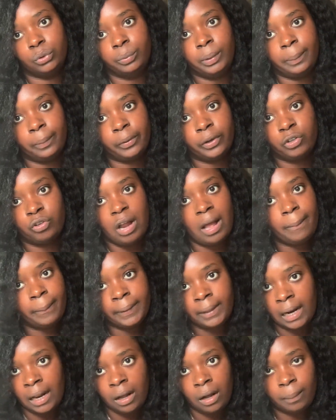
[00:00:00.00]
People are
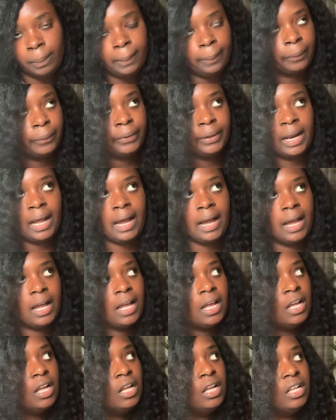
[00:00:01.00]
dropping out. People are not
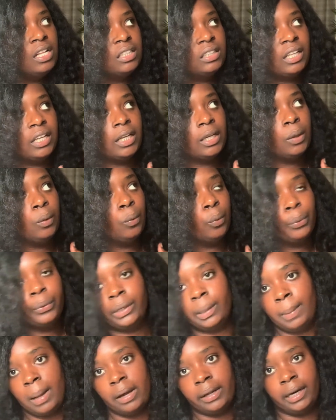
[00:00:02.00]
like worrying
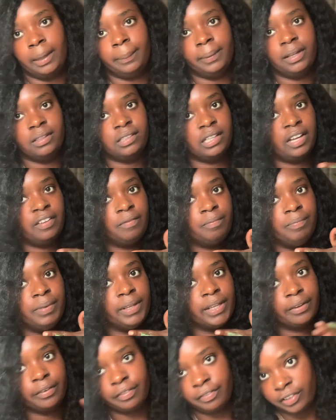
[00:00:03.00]
about it because they have
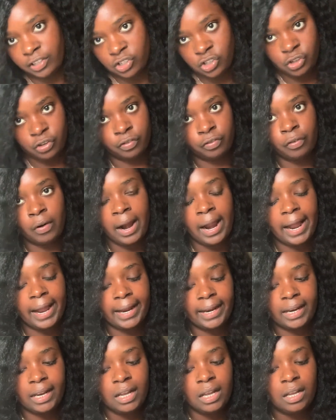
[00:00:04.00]
bigger fish to
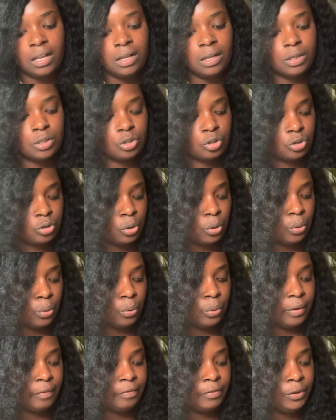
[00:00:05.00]
fry.
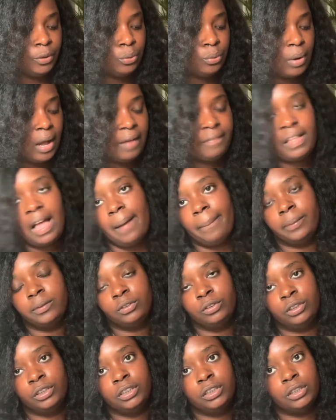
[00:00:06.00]
So if you have the
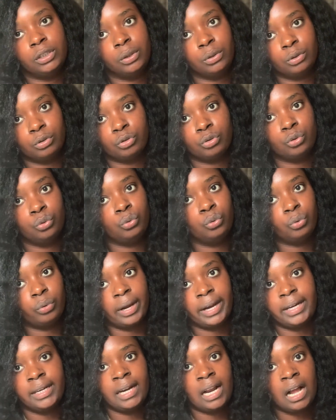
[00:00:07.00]
opportunity to go to school
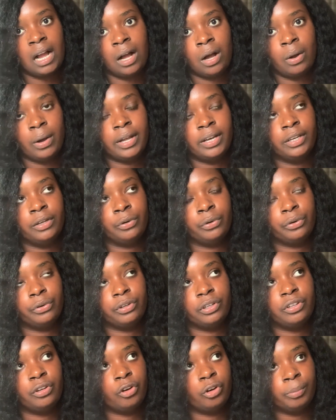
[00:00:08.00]
right now and you're
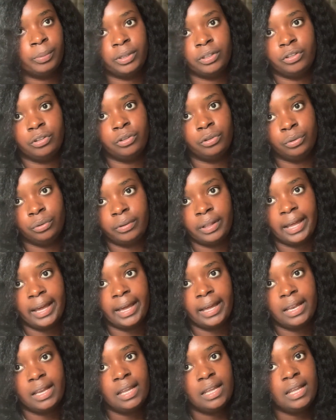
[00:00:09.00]
determined to do that
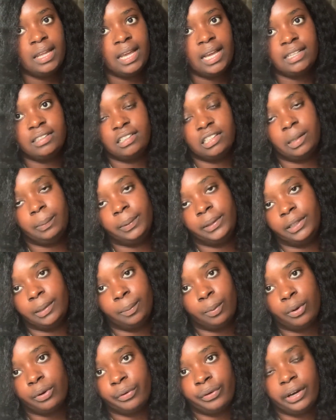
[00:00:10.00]
and to complete a
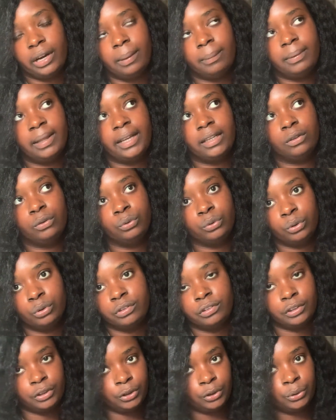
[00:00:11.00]
program, like, kudos
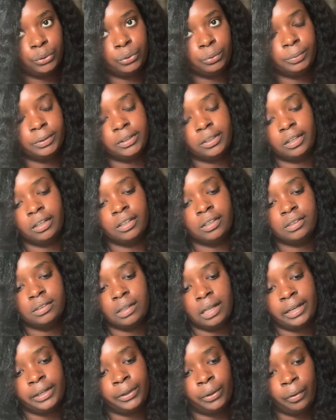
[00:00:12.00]
to you, because
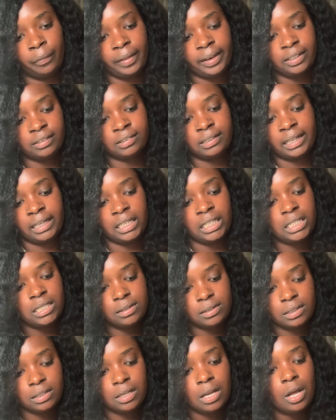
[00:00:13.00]
I know that it's not
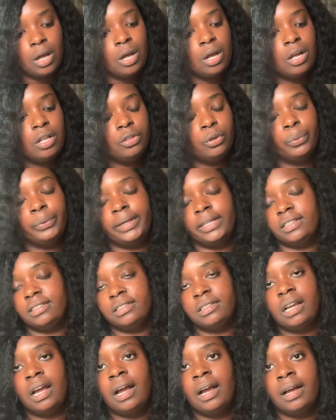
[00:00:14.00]
easy during this
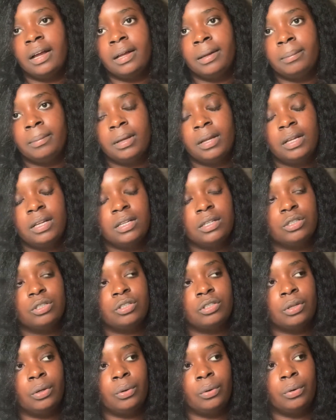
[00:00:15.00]
time.
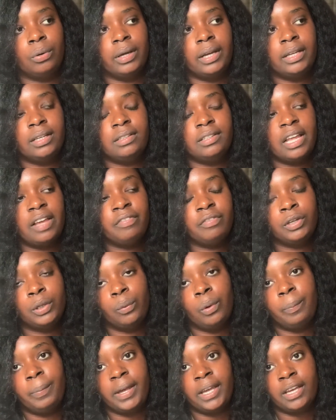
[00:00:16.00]
So it definitely
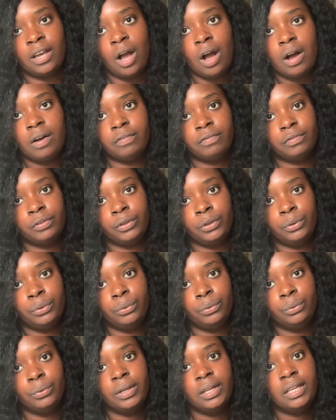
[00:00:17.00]
will pay off for
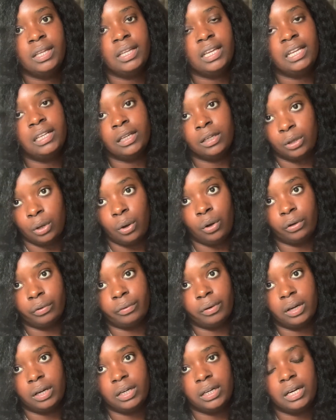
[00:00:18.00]
you in the long
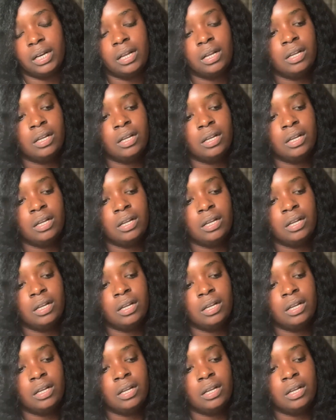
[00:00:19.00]
run.